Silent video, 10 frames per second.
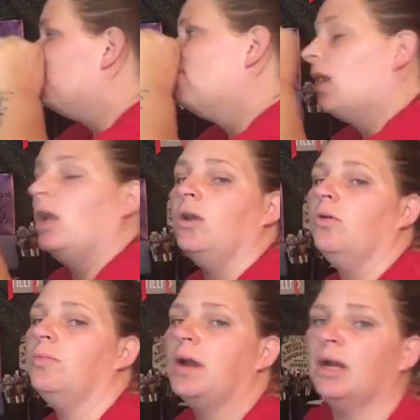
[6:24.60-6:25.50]
Like
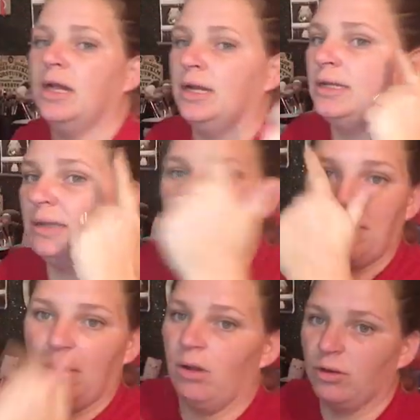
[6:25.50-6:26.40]
you barely dab
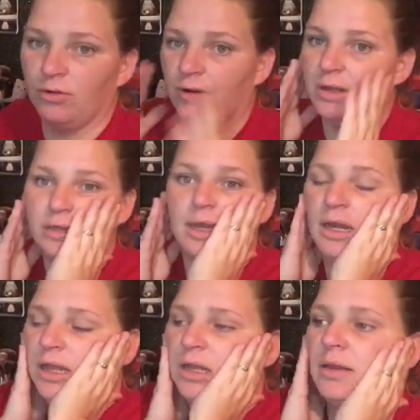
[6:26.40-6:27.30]
it on your face, and
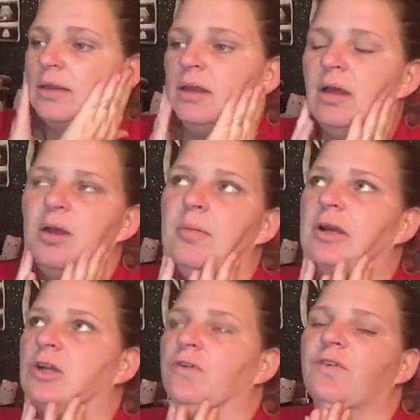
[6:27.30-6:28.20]
it
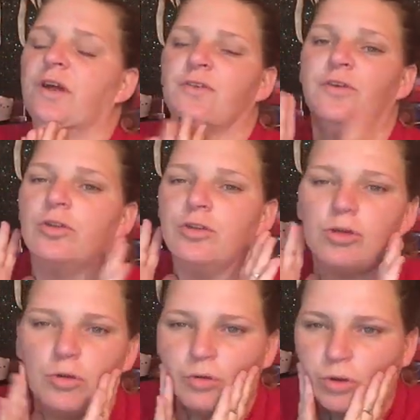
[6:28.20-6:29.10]
makes your face feel
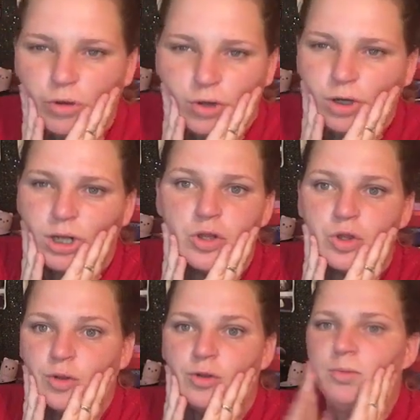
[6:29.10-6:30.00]
so good. It's
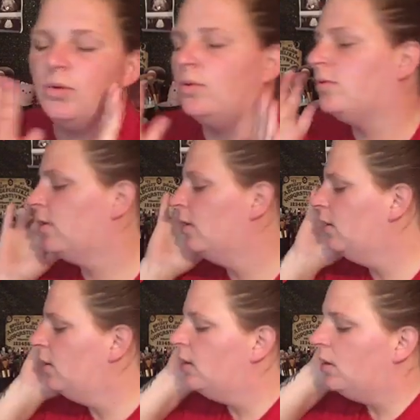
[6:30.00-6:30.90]
so smooth.
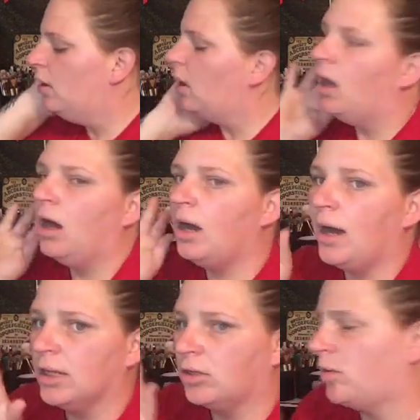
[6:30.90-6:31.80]

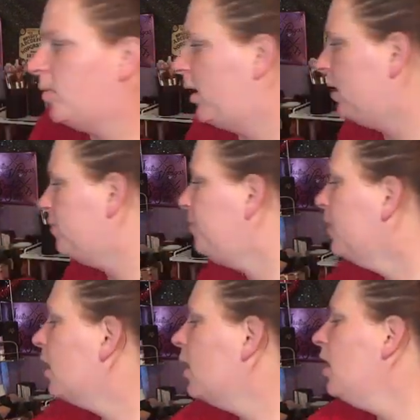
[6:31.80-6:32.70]
I swear by it.
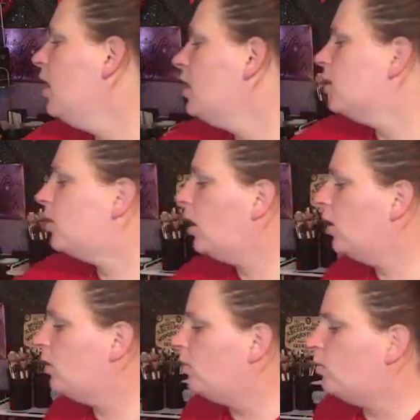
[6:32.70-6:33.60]

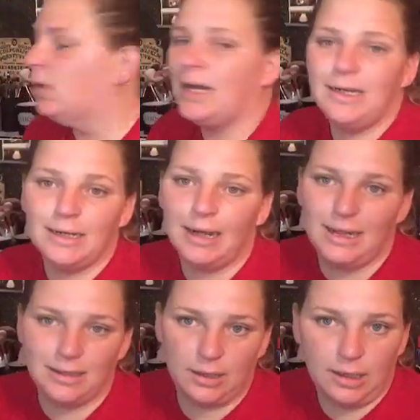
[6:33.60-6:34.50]
So, what I did
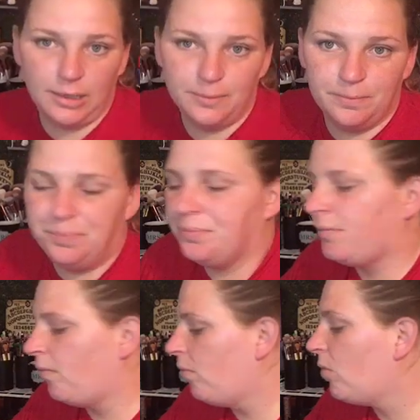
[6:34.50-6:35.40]
last night
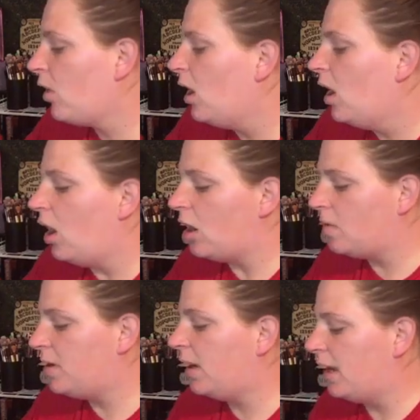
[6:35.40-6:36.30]
on
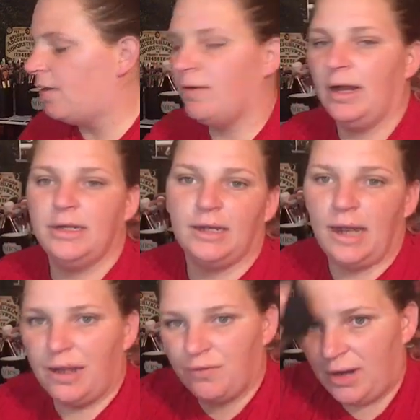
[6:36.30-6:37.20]
my live, I did
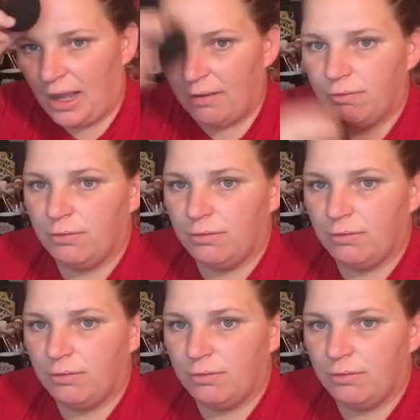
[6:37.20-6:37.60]
half and half